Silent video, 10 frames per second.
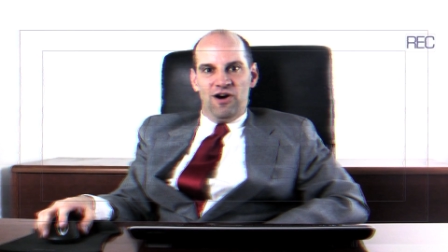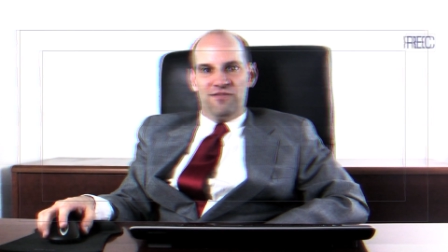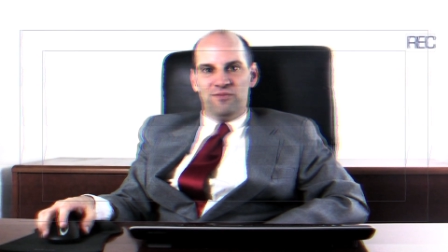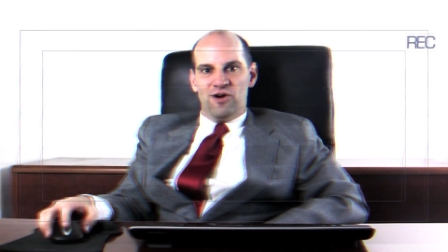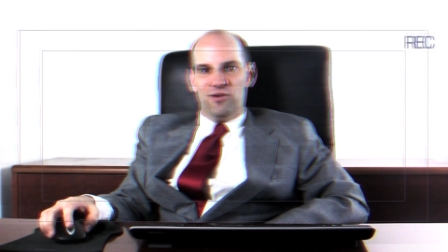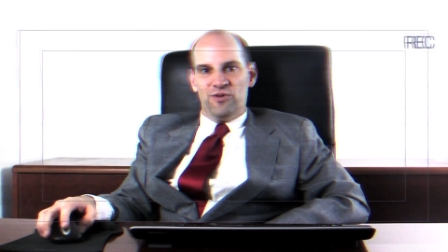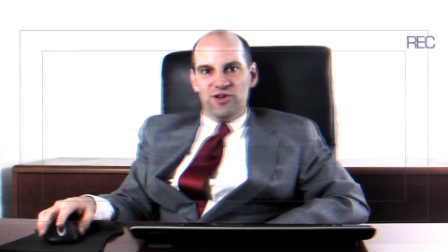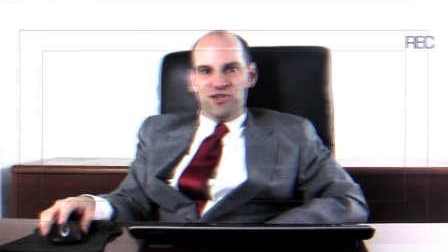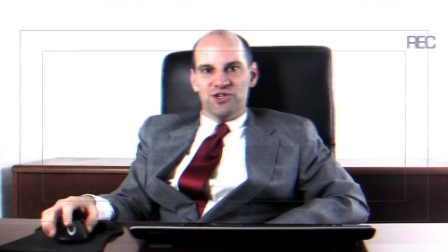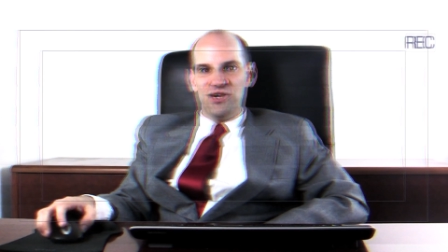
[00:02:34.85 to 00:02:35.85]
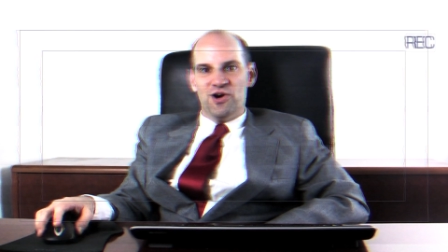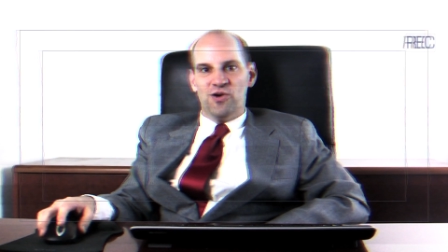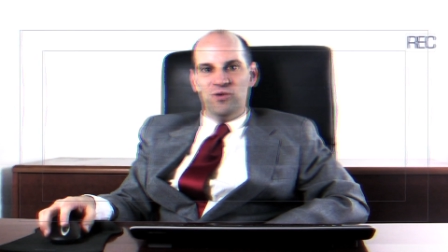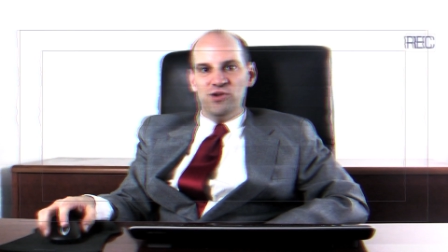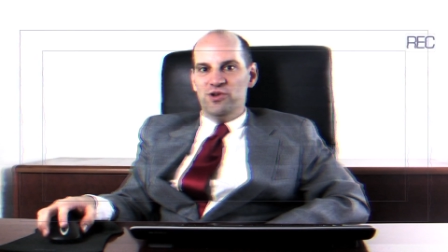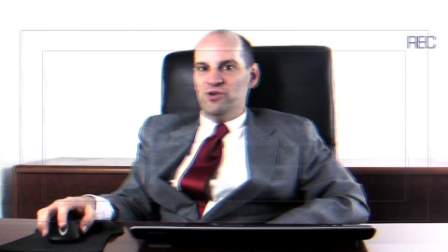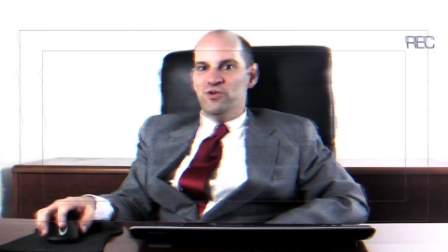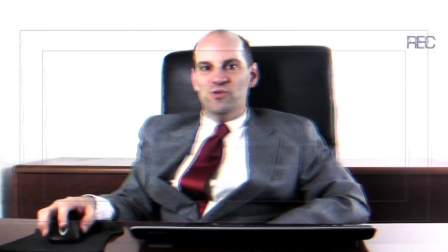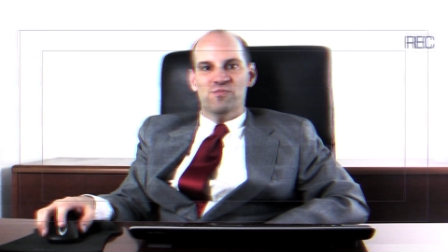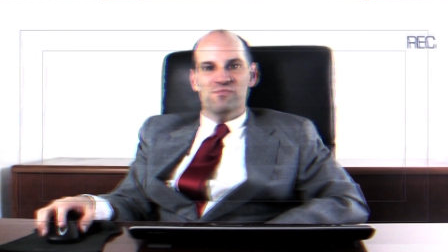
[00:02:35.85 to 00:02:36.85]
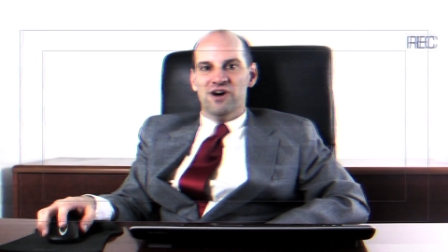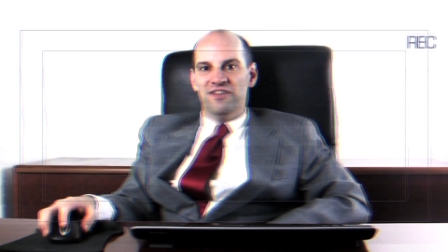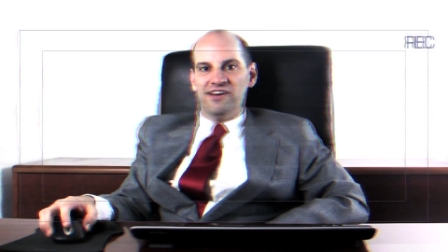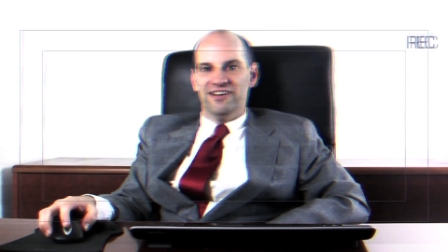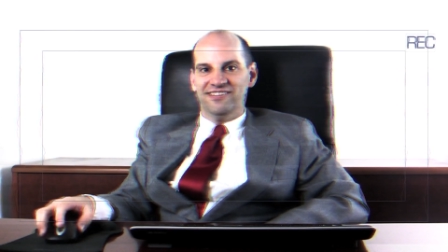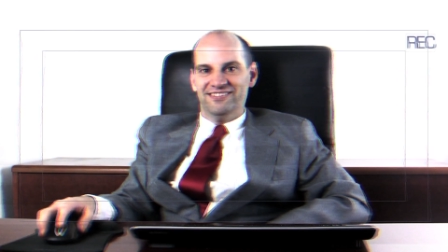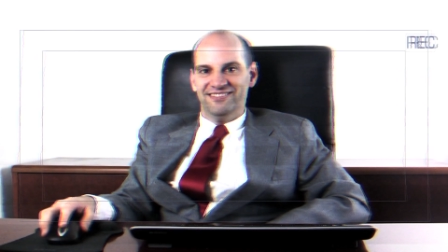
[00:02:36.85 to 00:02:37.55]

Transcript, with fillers: the off-Broadway show, You Mother.